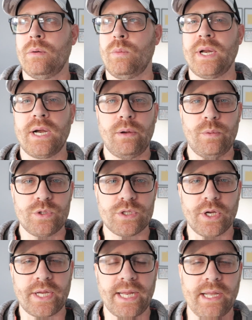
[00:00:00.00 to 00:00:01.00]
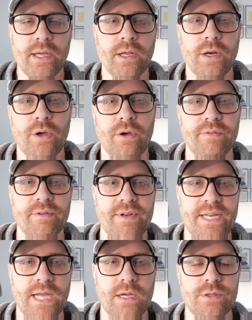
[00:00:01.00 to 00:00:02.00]
When I was looking at a lot of the
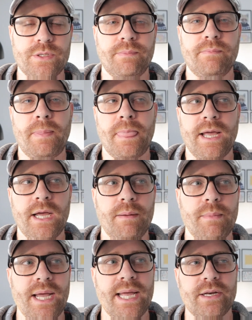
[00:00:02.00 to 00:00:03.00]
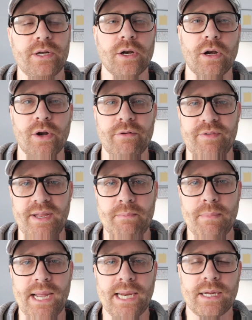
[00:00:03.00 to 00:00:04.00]
videos and got a lot of
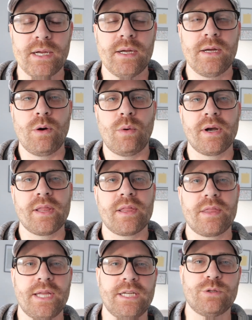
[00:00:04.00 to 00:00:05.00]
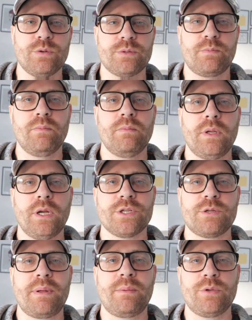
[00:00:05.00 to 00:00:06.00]
feedback, one of the things was
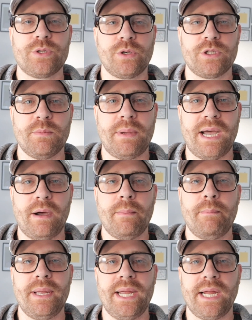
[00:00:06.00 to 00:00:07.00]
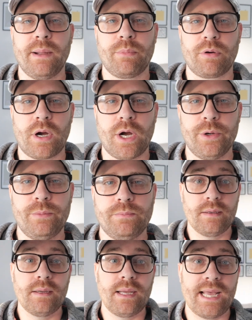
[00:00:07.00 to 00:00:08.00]
lots of people talked about being a pro
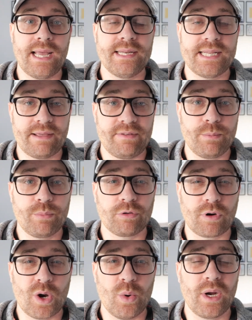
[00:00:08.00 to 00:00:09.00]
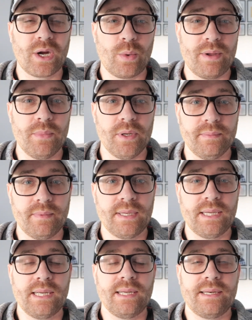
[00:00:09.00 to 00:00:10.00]
and having pro equipment.
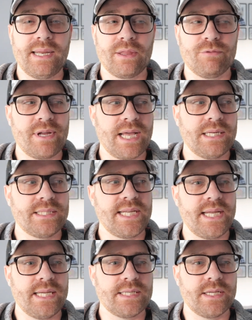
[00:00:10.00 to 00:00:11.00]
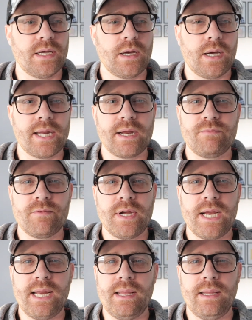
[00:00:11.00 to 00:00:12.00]
Now, the reality is that I don't
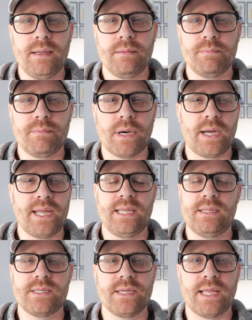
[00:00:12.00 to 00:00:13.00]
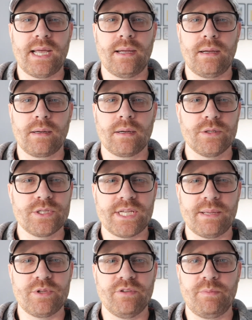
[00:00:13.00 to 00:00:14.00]
really buy into that
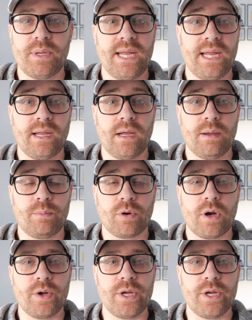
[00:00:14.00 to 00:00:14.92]
concept of being a pro.